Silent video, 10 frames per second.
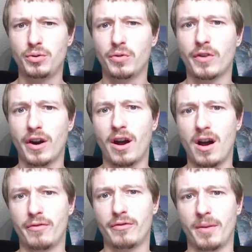far
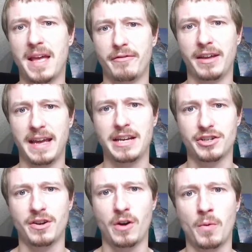off from that
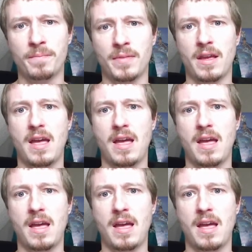vacation home.